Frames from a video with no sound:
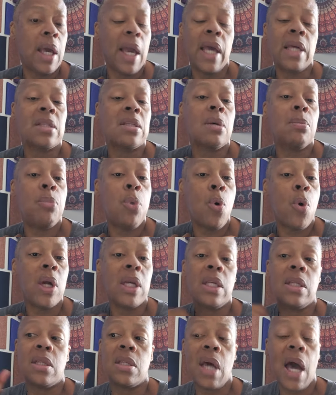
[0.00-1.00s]
At some
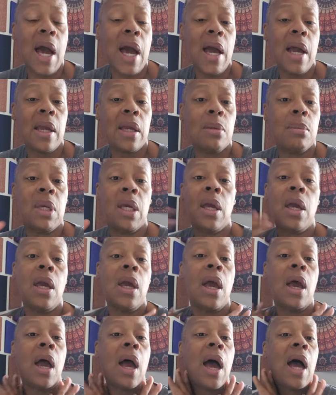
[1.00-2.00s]
point in time,
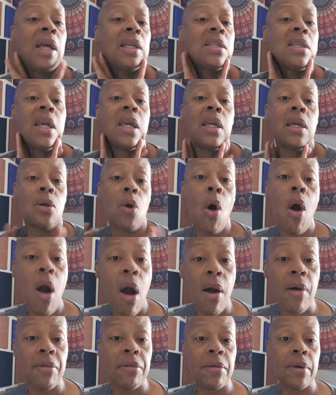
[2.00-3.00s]
I take it
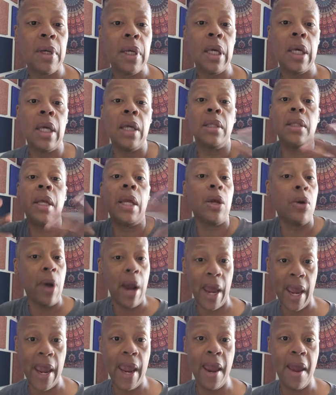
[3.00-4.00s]
off, and there
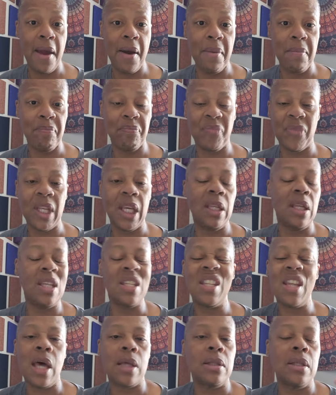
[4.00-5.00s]
I am. And
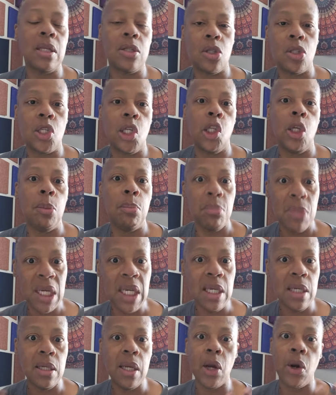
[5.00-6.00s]
it's not necessarily
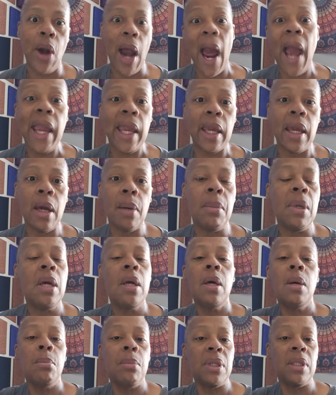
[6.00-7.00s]
me, there I am,
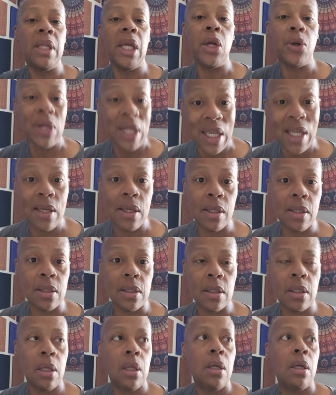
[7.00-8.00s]
but there it
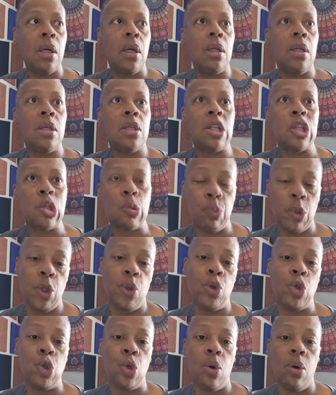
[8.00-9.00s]
is. And it's a
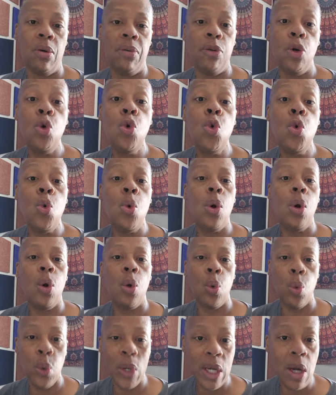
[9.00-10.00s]
spiritual of who
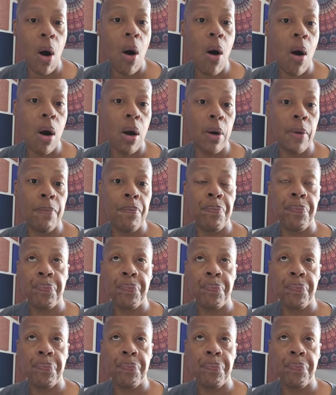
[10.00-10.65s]
we are.